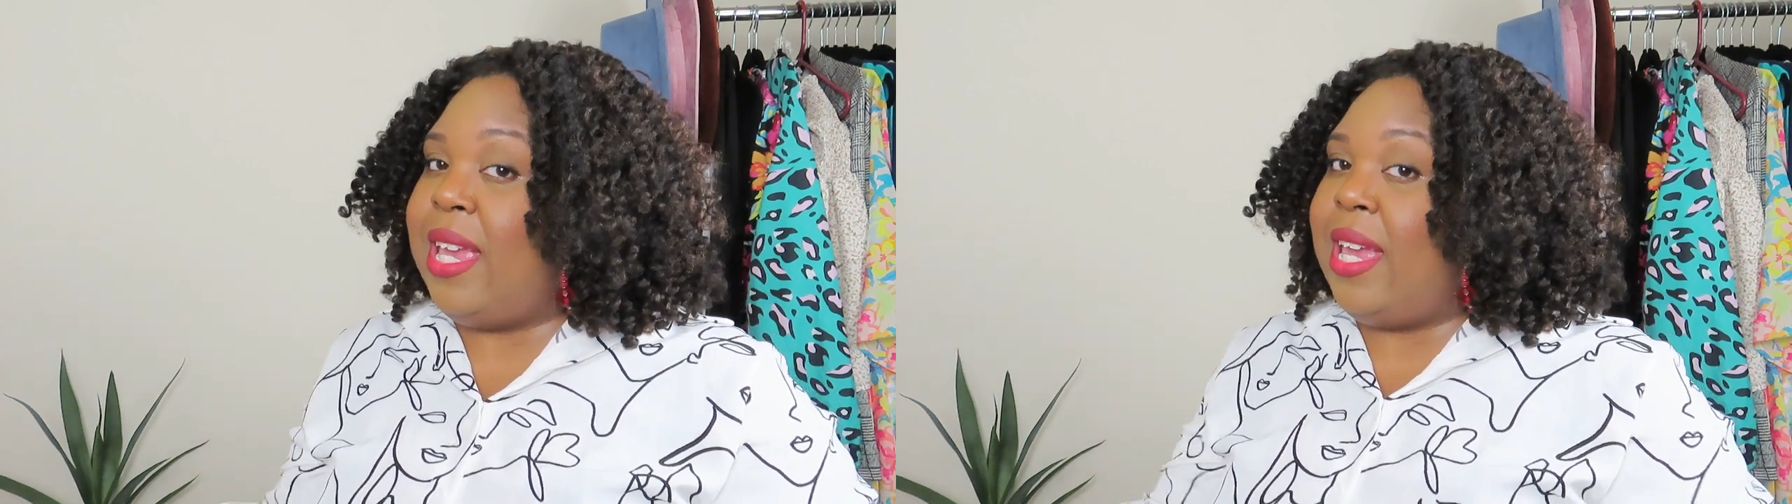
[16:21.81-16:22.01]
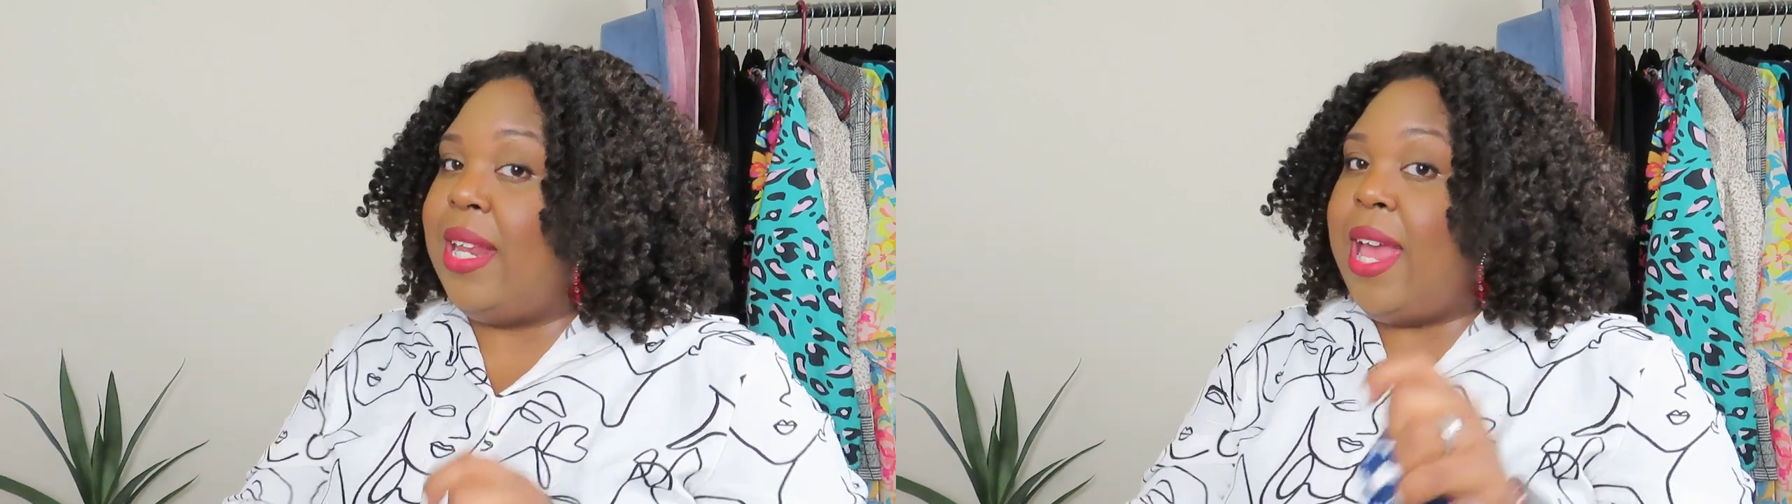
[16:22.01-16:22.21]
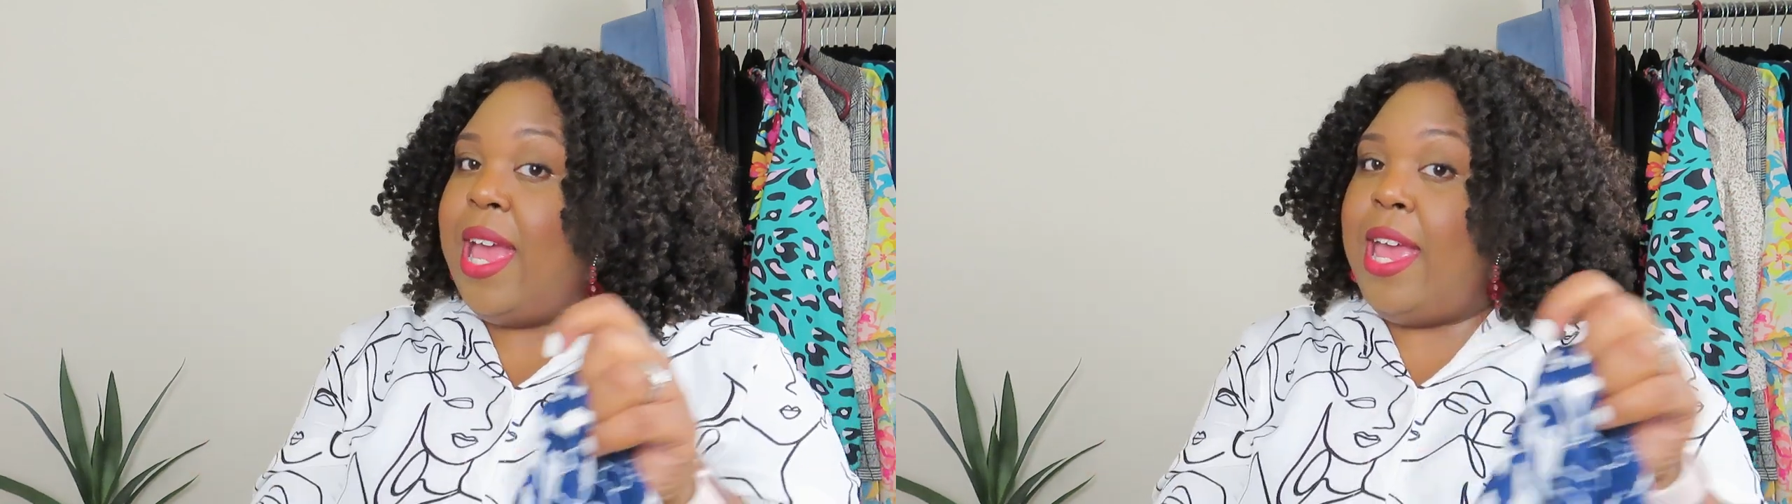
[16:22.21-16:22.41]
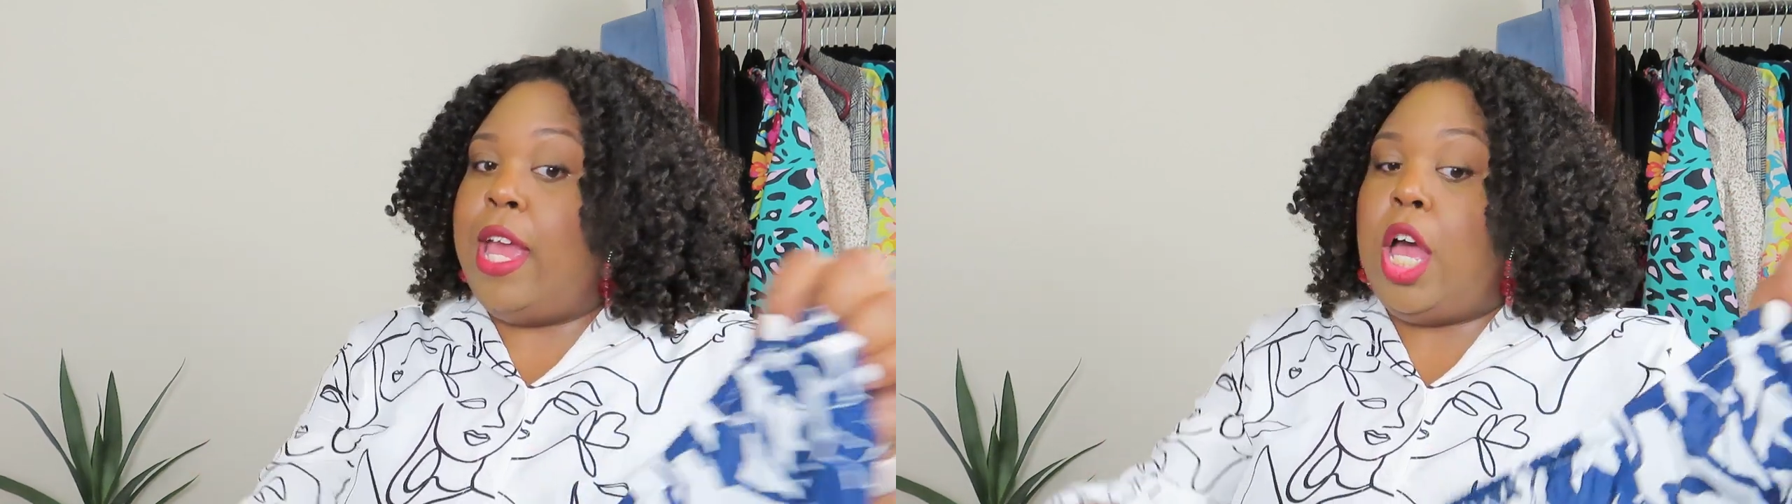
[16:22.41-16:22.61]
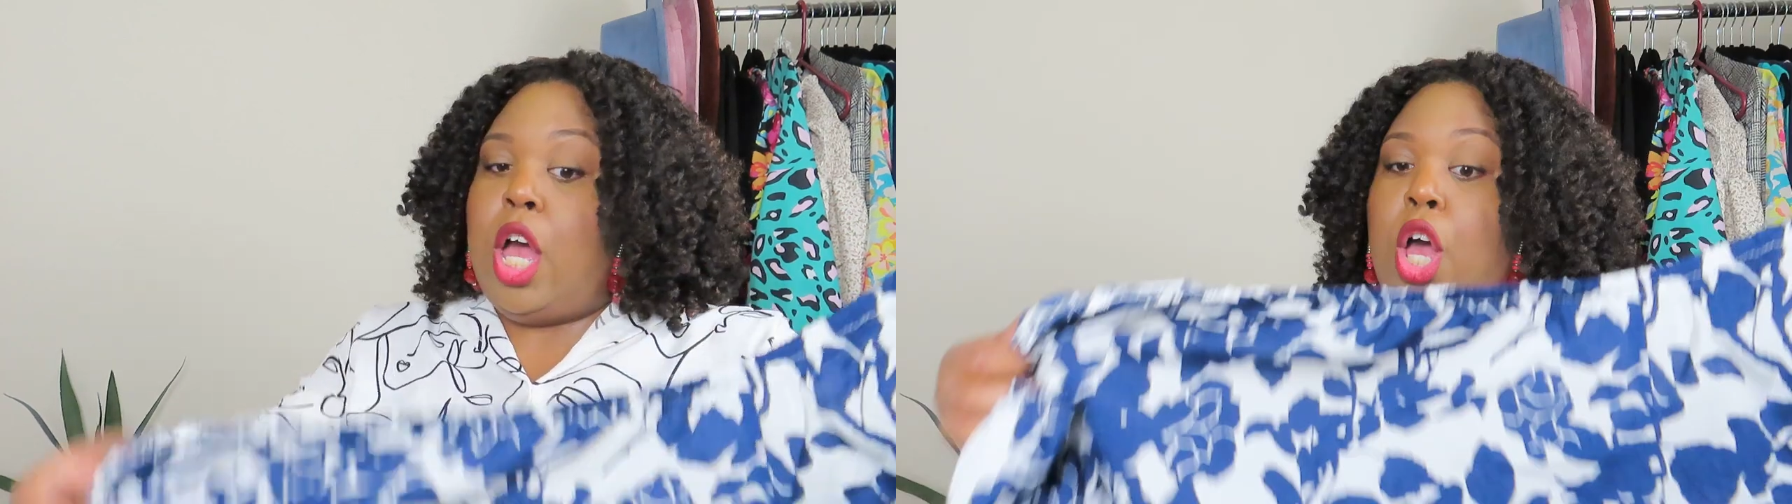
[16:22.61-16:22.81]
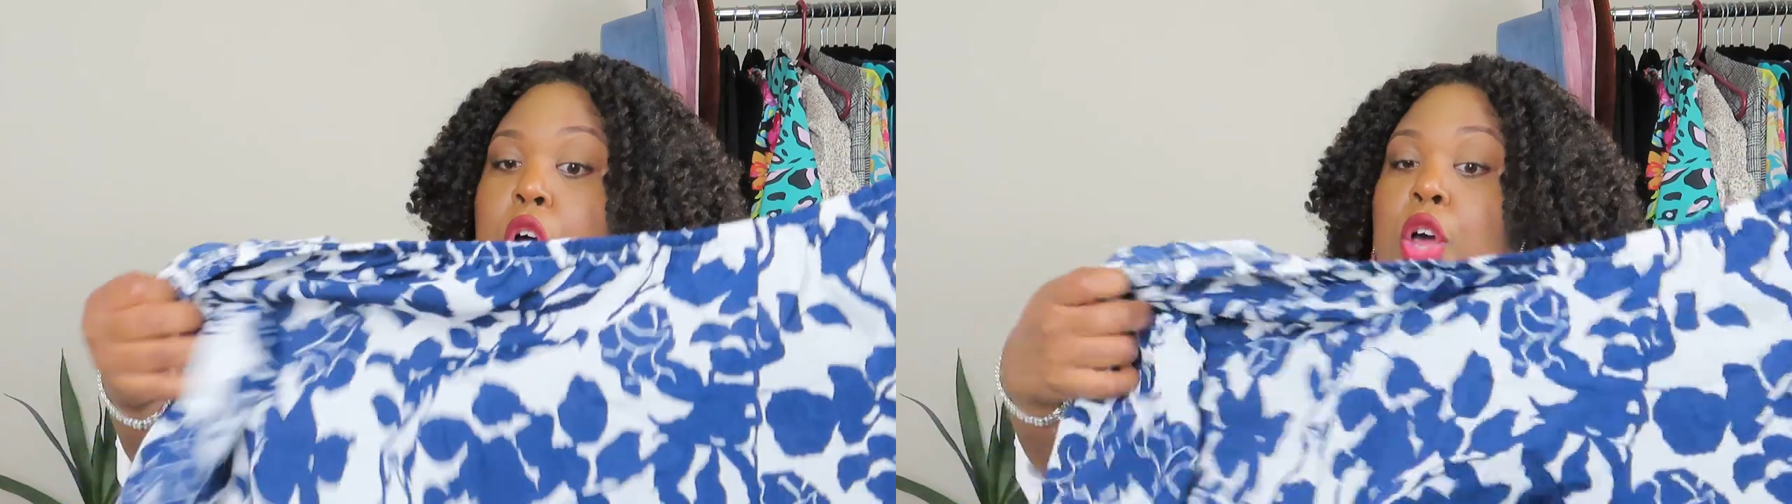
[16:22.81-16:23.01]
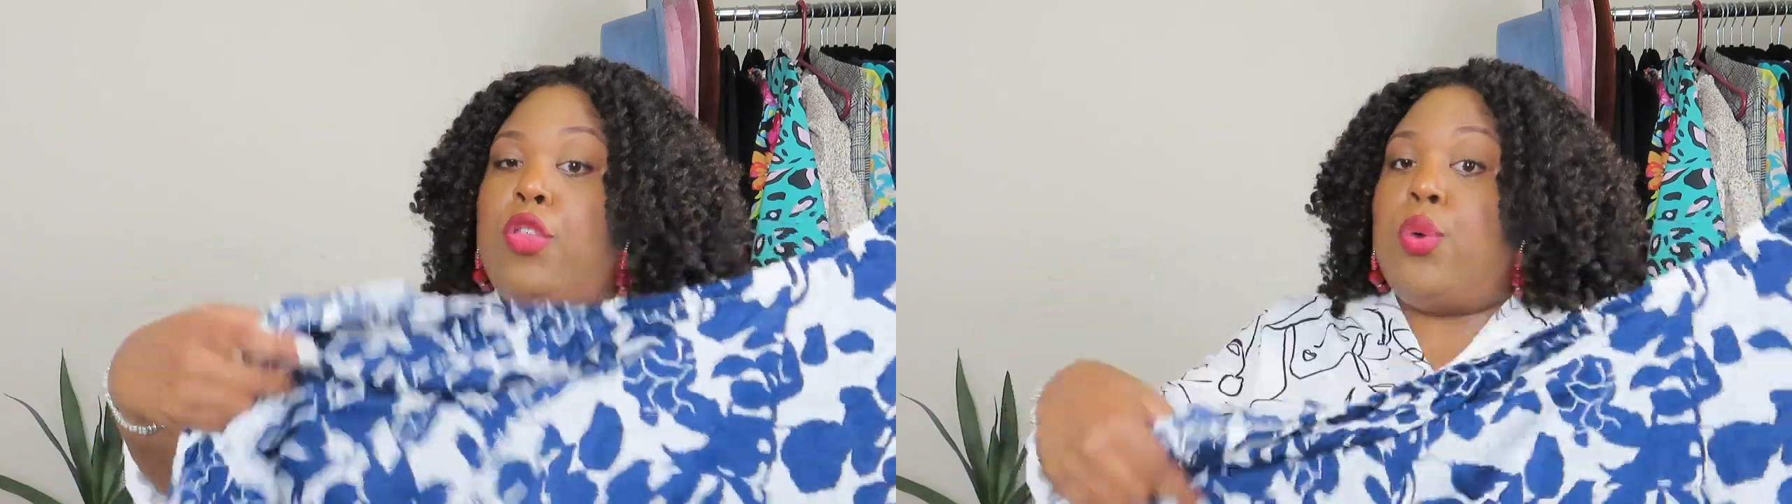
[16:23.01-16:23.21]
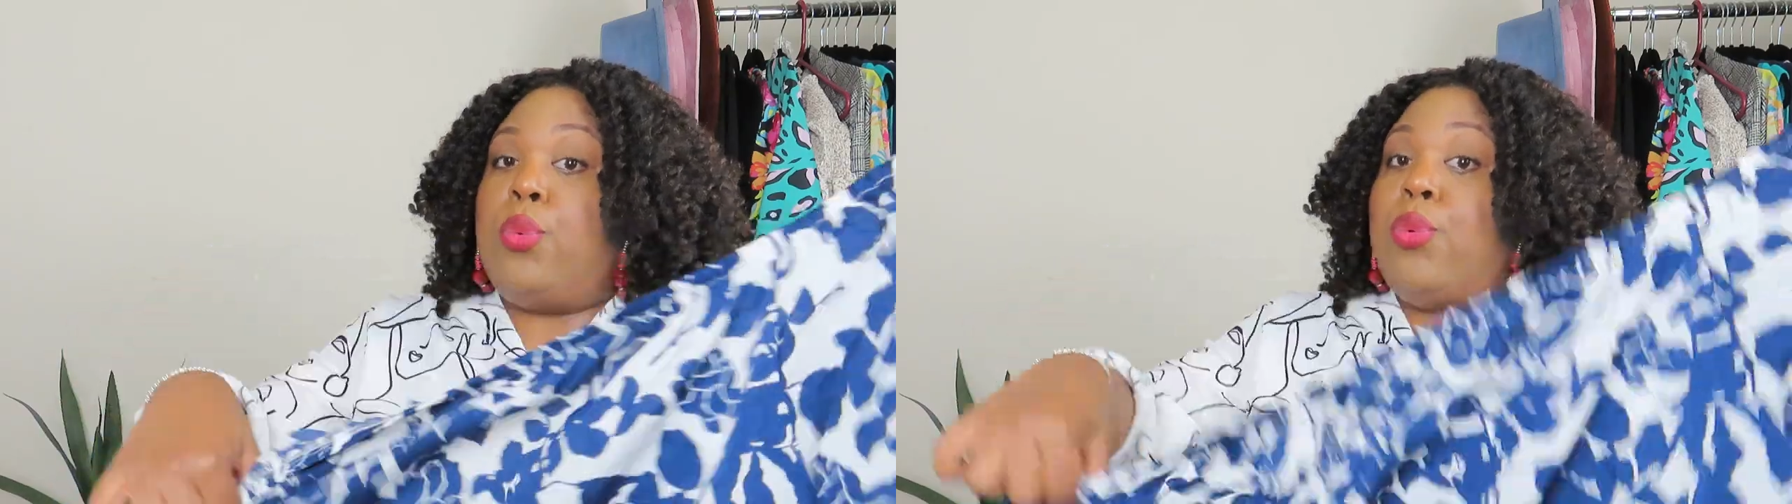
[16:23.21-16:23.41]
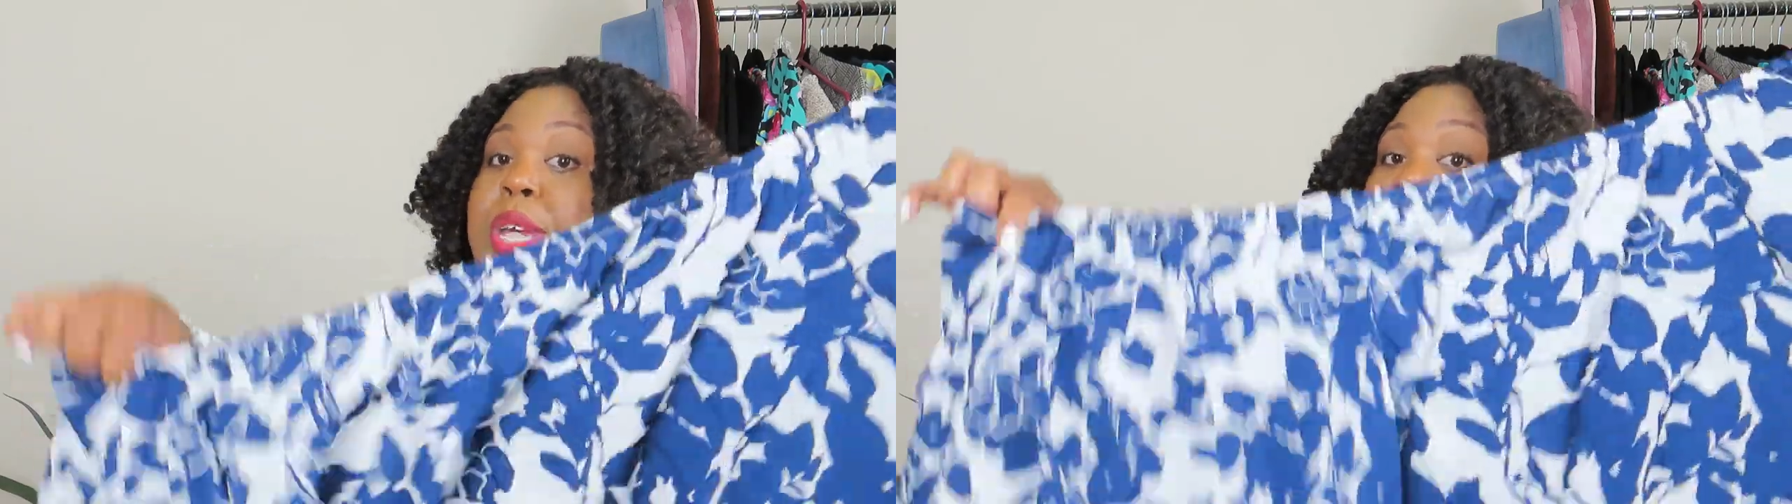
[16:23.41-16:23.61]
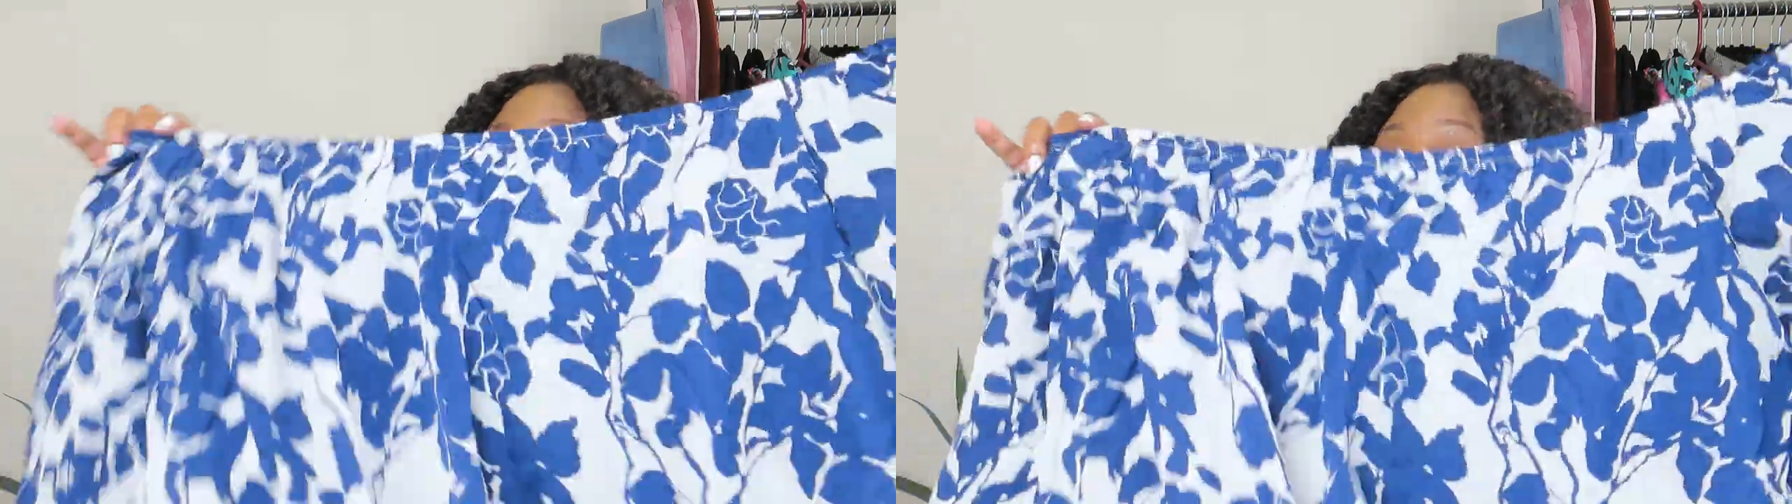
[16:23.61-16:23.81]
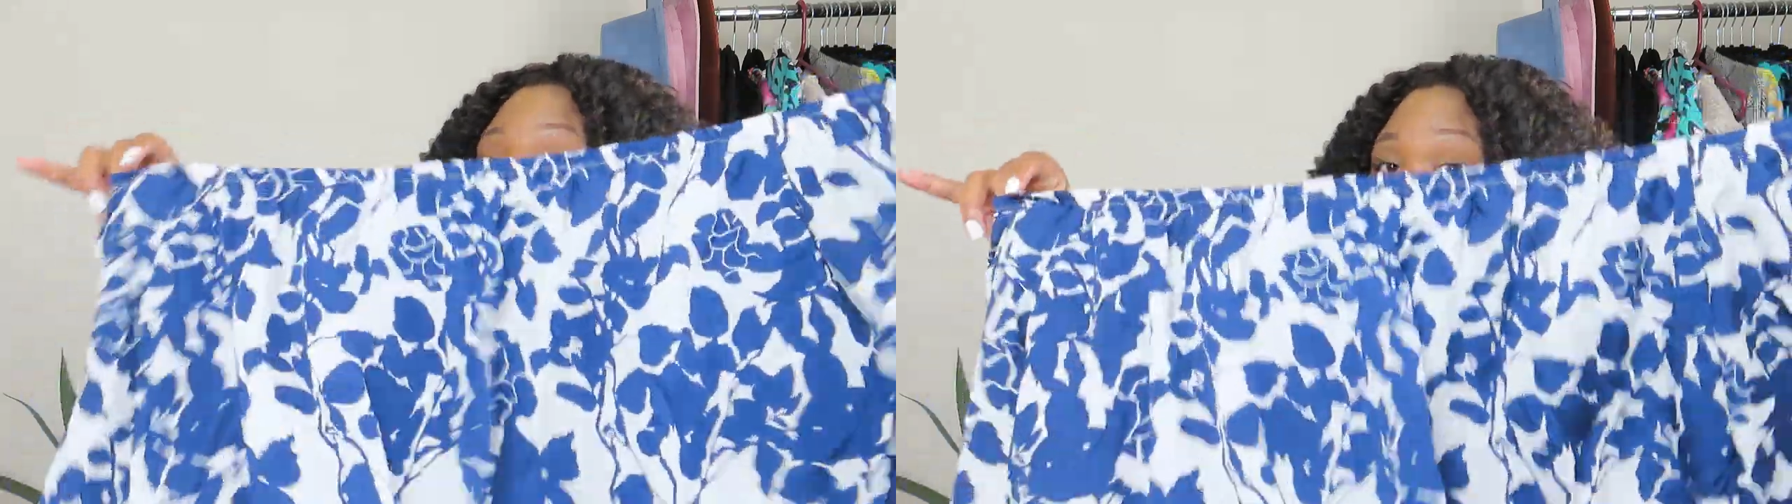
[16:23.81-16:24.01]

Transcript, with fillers: in a 3X.